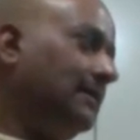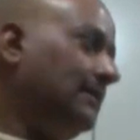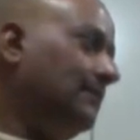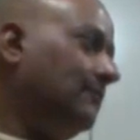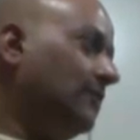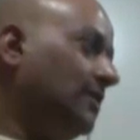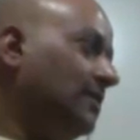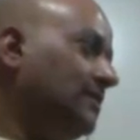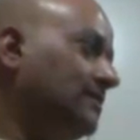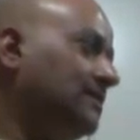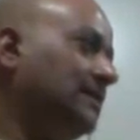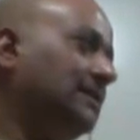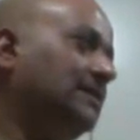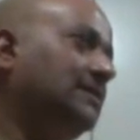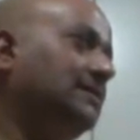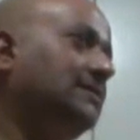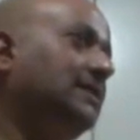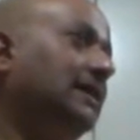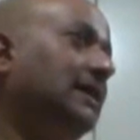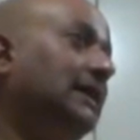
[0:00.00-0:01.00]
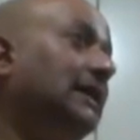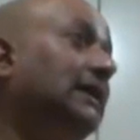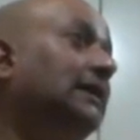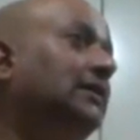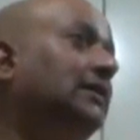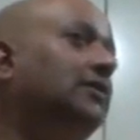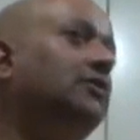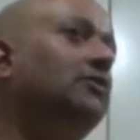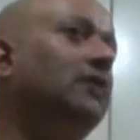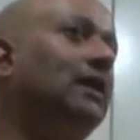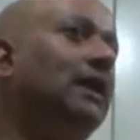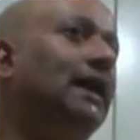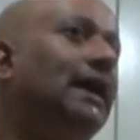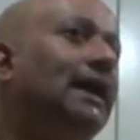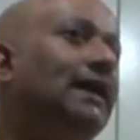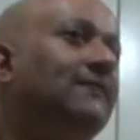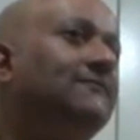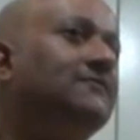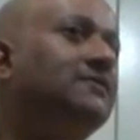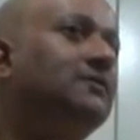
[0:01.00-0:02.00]
what he said is they eat you
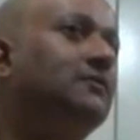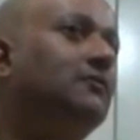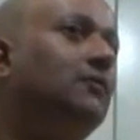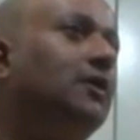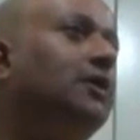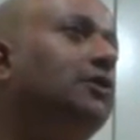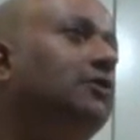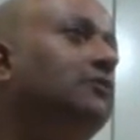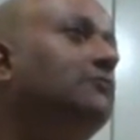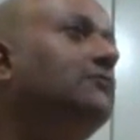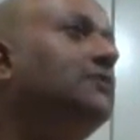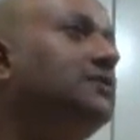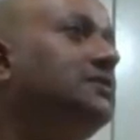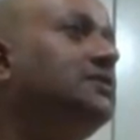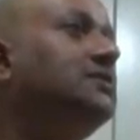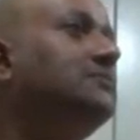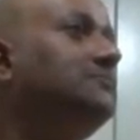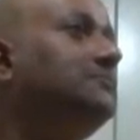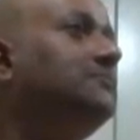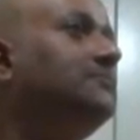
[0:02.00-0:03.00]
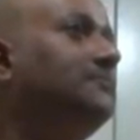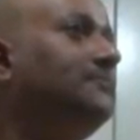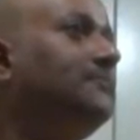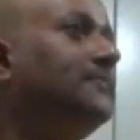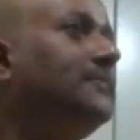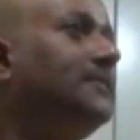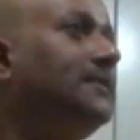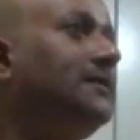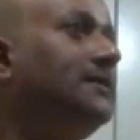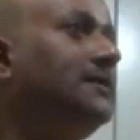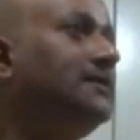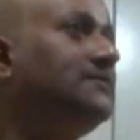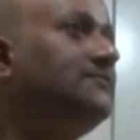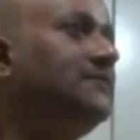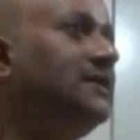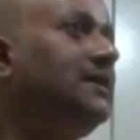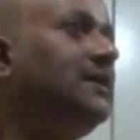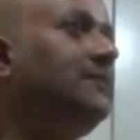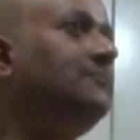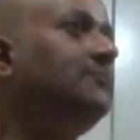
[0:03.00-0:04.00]
alive. So what you worship is
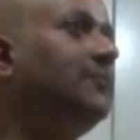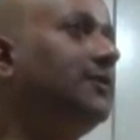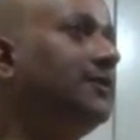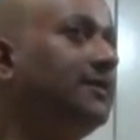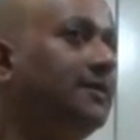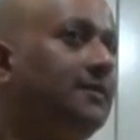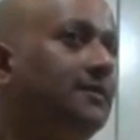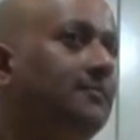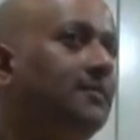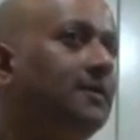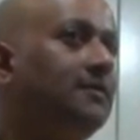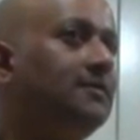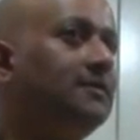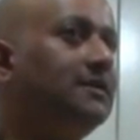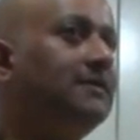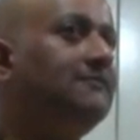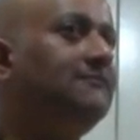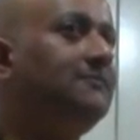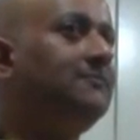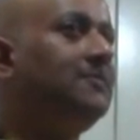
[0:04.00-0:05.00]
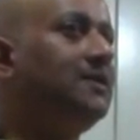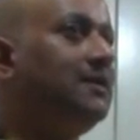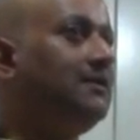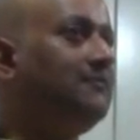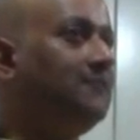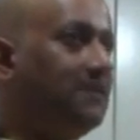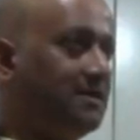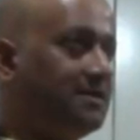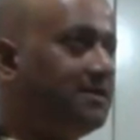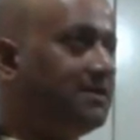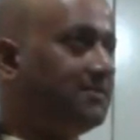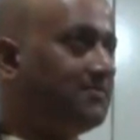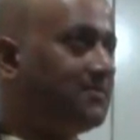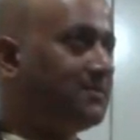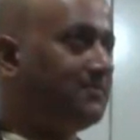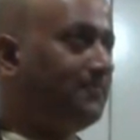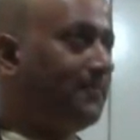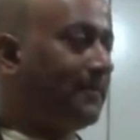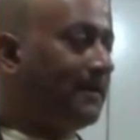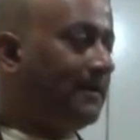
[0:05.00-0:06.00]
very important because everybody
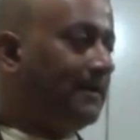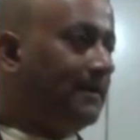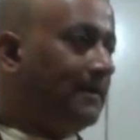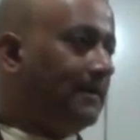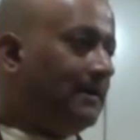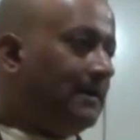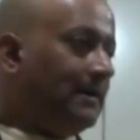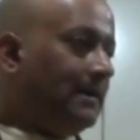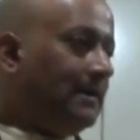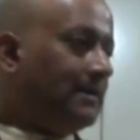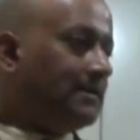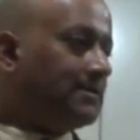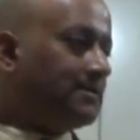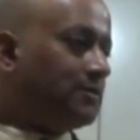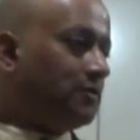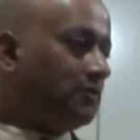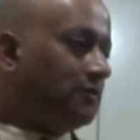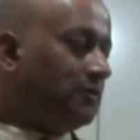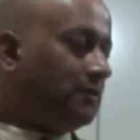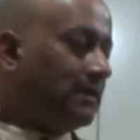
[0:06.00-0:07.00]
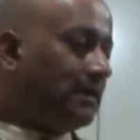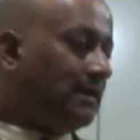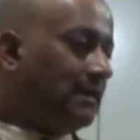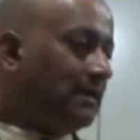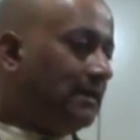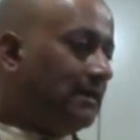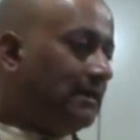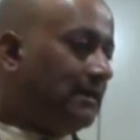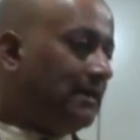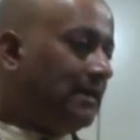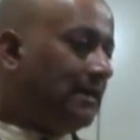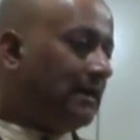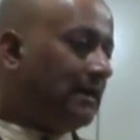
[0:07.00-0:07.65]
worships." So the